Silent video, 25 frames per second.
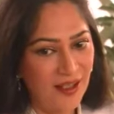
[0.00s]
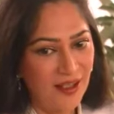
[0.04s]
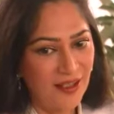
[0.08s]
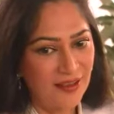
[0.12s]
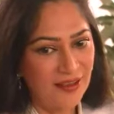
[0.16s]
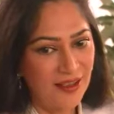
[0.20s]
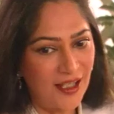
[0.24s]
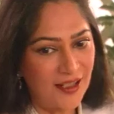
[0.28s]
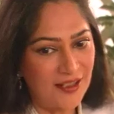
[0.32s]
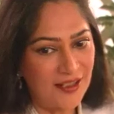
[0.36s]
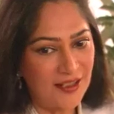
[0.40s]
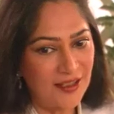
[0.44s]

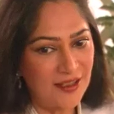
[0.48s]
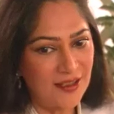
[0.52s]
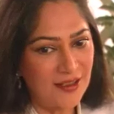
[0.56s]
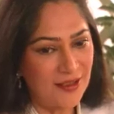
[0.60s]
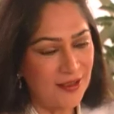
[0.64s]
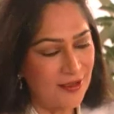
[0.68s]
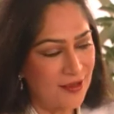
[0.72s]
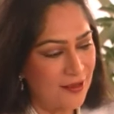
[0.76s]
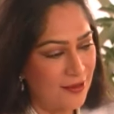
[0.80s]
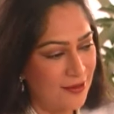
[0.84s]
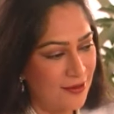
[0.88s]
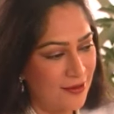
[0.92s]
that
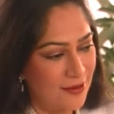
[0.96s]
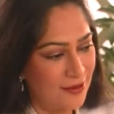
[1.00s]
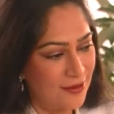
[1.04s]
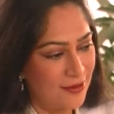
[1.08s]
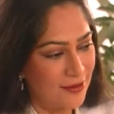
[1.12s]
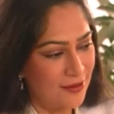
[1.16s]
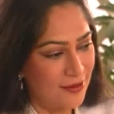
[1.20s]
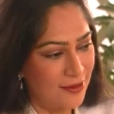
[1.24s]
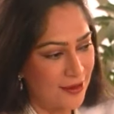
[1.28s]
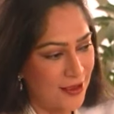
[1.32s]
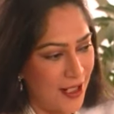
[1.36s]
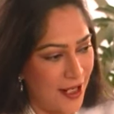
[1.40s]

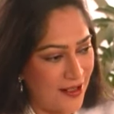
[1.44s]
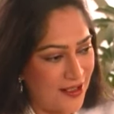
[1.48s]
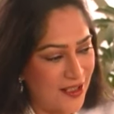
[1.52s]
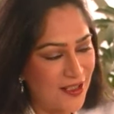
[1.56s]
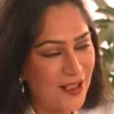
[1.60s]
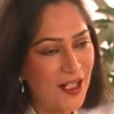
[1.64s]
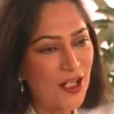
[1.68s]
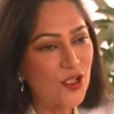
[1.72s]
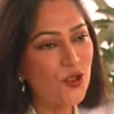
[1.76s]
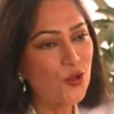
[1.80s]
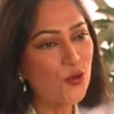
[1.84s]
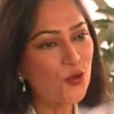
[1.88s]
doesn't
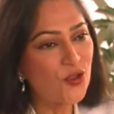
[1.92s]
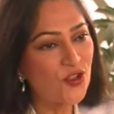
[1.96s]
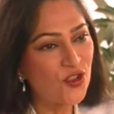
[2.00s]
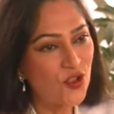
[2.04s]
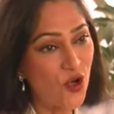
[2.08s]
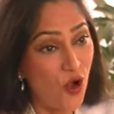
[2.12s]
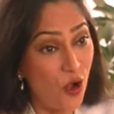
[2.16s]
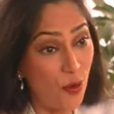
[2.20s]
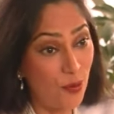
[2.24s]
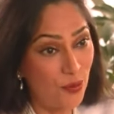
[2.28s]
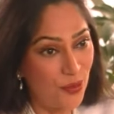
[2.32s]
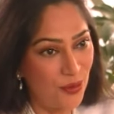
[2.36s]
let you
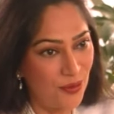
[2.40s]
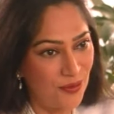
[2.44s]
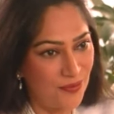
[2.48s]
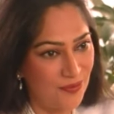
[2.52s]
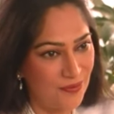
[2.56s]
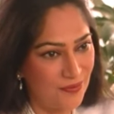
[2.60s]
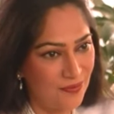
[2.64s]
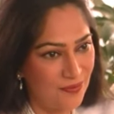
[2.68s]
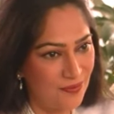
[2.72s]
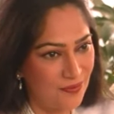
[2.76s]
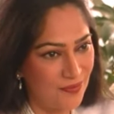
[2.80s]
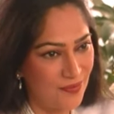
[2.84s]
stop.
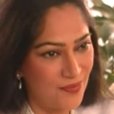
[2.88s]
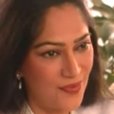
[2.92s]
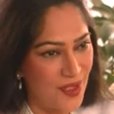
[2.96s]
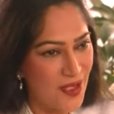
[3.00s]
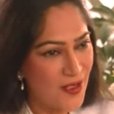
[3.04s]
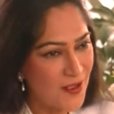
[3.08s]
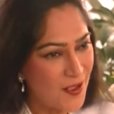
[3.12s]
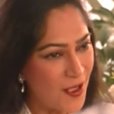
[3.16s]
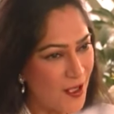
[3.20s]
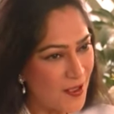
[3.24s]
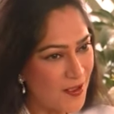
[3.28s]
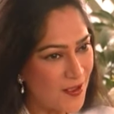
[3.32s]
Is
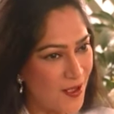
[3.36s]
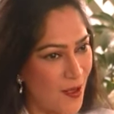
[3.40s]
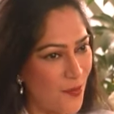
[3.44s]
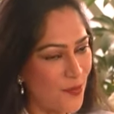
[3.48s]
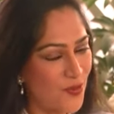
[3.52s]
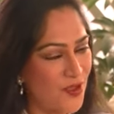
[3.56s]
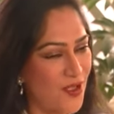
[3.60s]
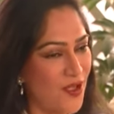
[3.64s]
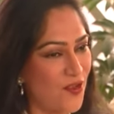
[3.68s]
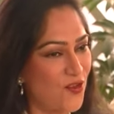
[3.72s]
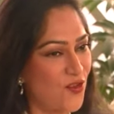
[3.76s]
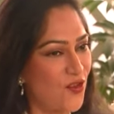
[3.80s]
there some
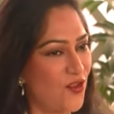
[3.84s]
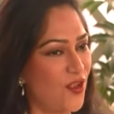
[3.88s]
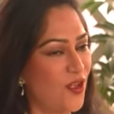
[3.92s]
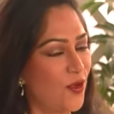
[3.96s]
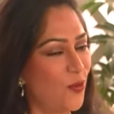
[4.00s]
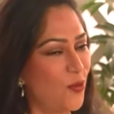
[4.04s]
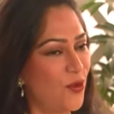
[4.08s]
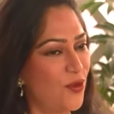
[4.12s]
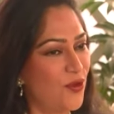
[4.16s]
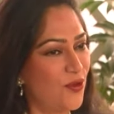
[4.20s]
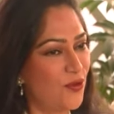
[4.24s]
such thing with